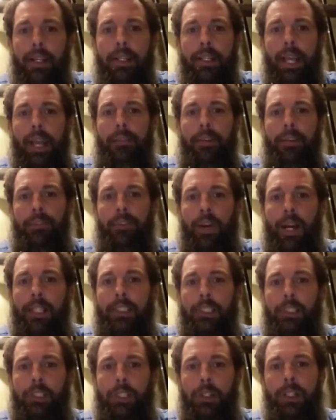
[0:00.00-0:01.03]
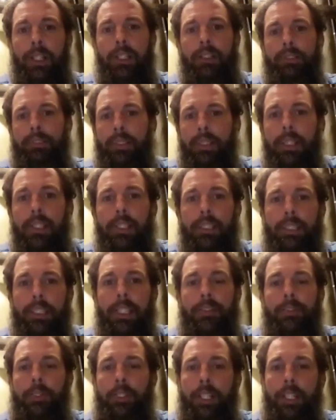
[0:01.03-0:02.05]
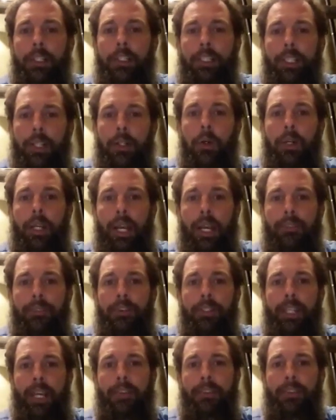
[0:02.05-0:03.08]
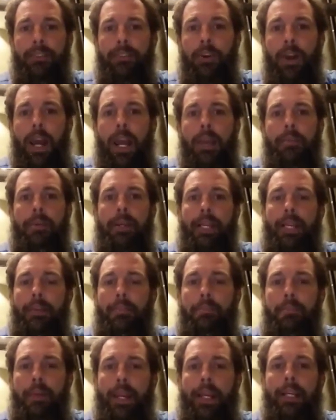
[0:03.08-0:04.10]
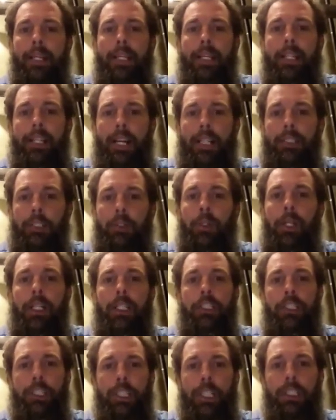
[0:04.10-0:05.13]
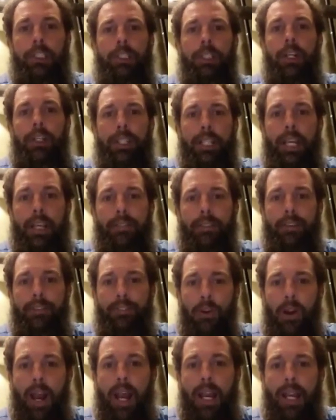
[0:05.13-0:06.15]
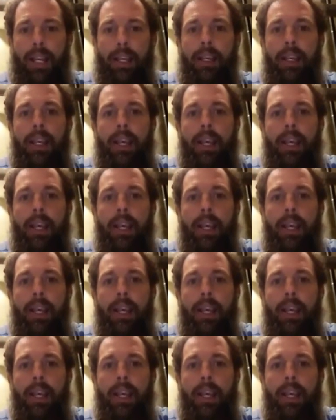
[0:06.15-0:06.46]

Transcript: David Fry's attorney did okay for David Fry, but he mainly concentrated just on David Fry.